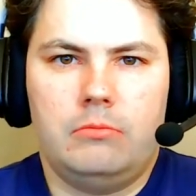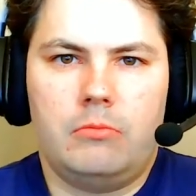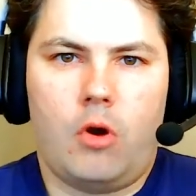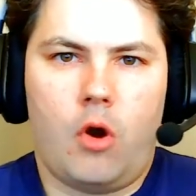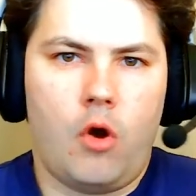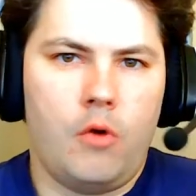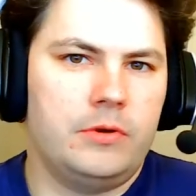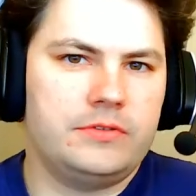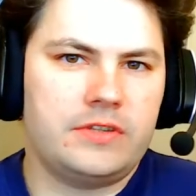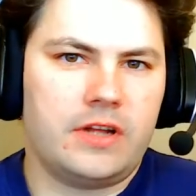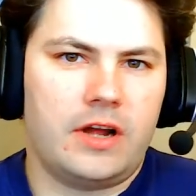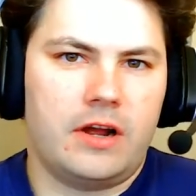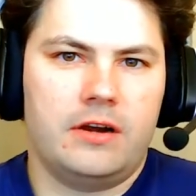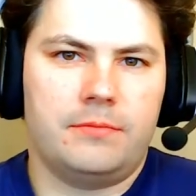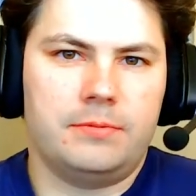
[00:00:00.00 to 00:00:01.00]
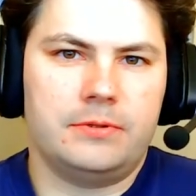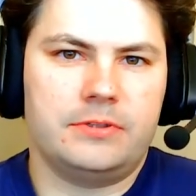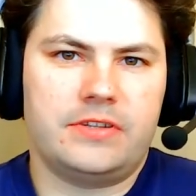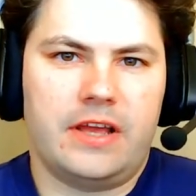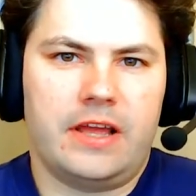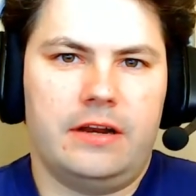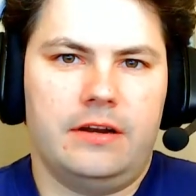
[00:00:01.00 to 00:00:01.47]
almost
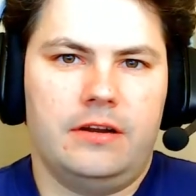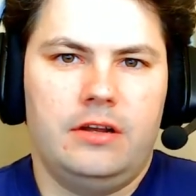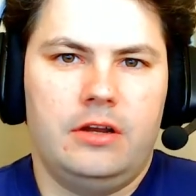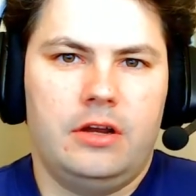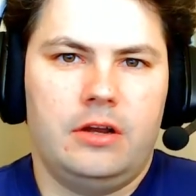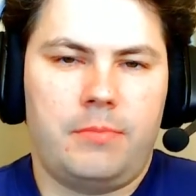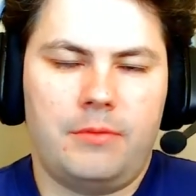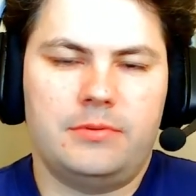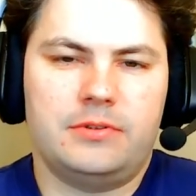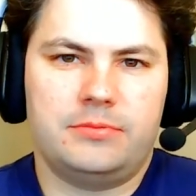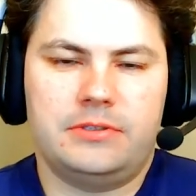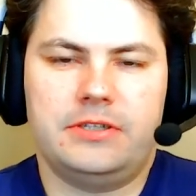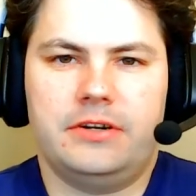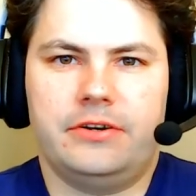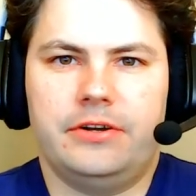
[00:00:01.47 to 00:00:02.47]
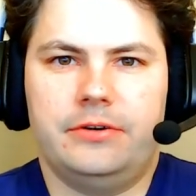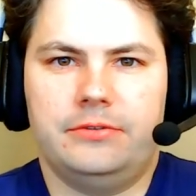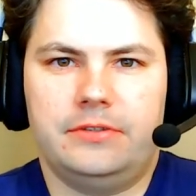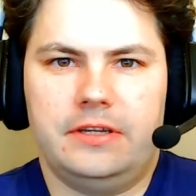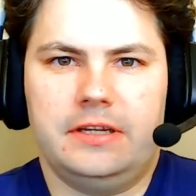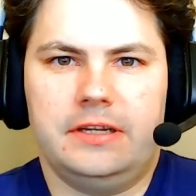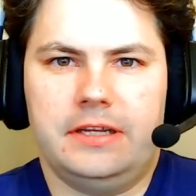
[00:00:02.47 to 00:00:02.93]
100% published material
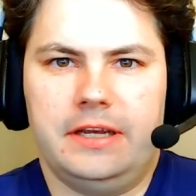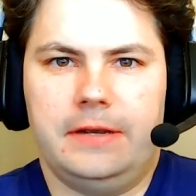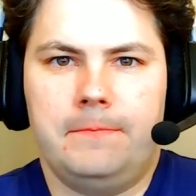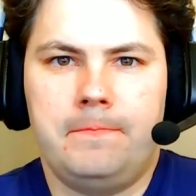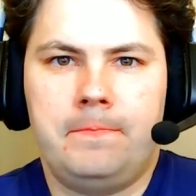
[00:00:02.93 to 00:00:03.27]
D&D.